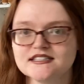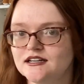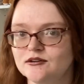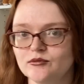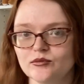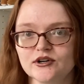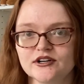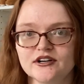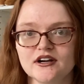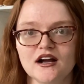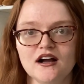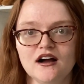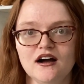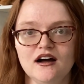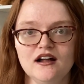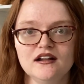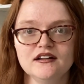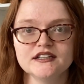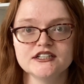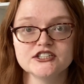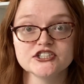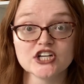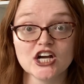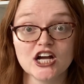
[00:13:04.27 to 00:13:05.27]
that were not
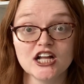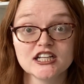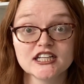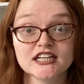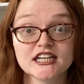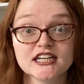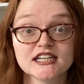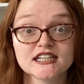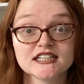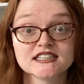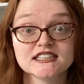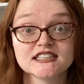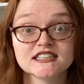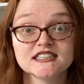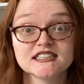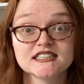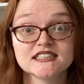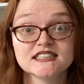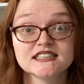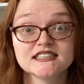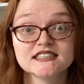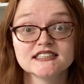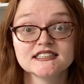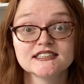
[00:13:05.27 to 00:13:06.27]
holly jolly,
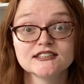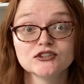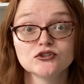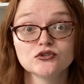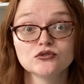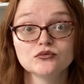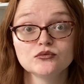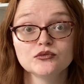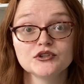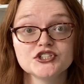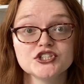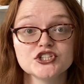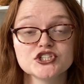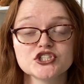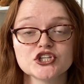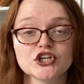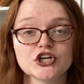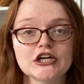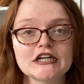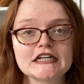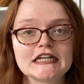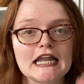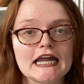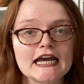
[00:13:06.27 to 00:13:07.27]
which is
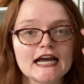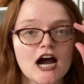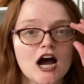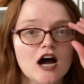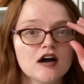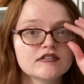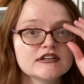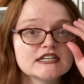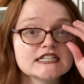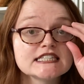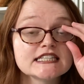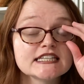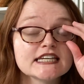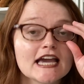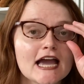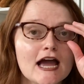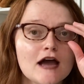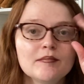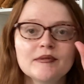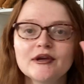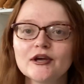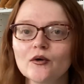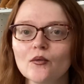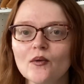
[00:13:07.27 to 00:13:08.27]
good. Like, obviously
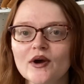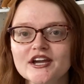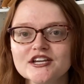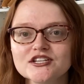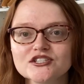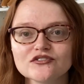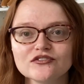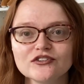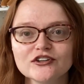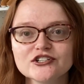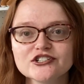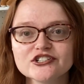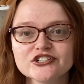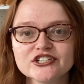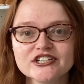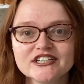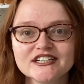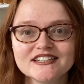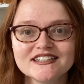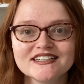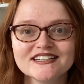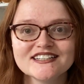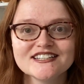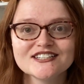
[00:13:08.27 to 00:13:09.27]
Hemingway's
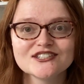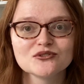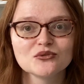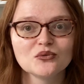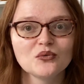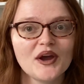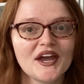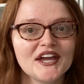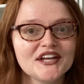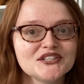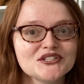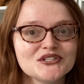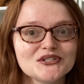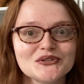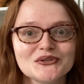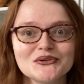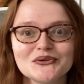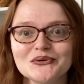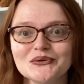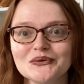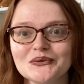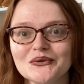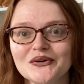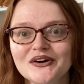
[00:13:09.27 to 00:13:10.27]
version is way
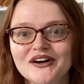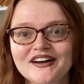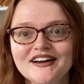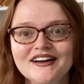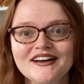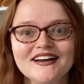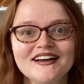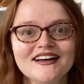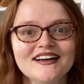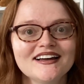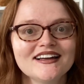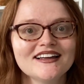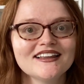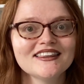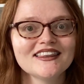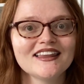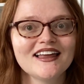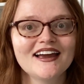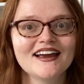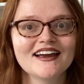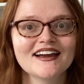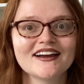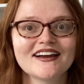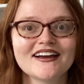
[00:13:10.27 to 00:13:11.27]
too
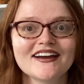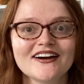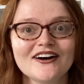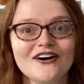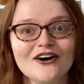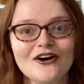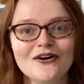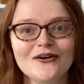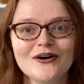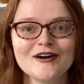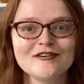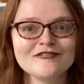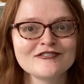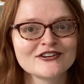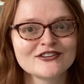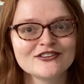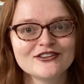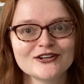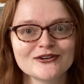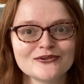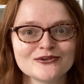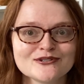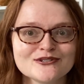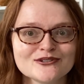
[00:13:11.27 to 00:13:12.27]
like, oh,
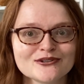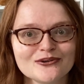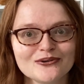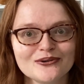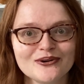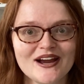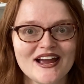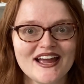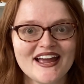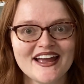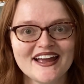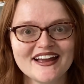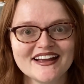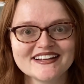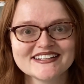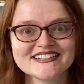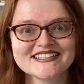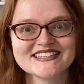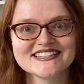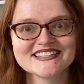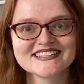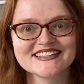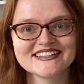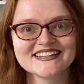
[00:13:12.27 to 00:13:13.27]
everything was
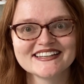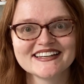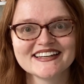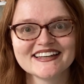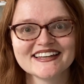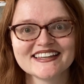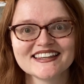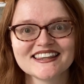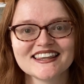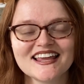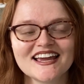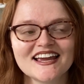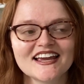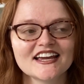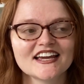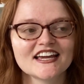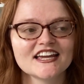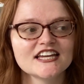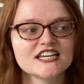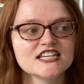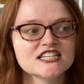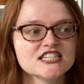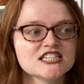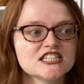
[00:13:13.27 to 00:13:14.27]
great. Like,
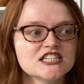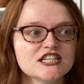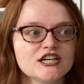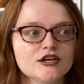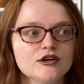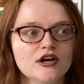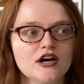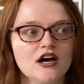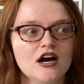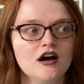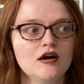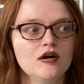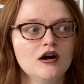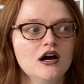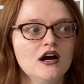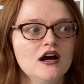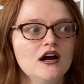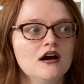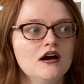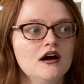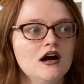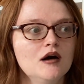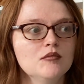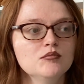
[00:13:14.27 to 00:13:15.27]
his A
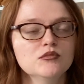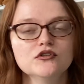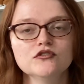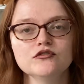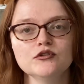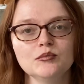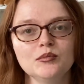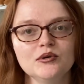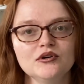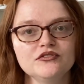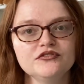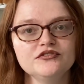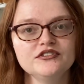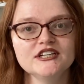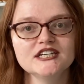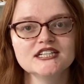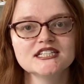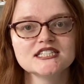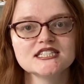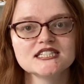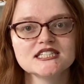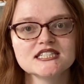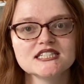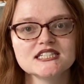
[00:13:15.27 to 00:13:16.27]
Moveable
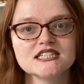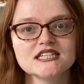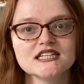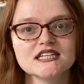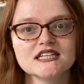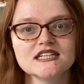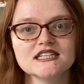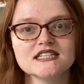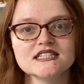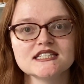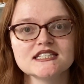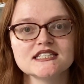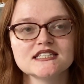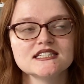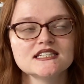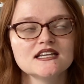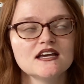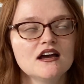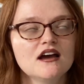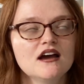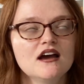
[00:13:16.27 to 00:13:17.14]
Feast is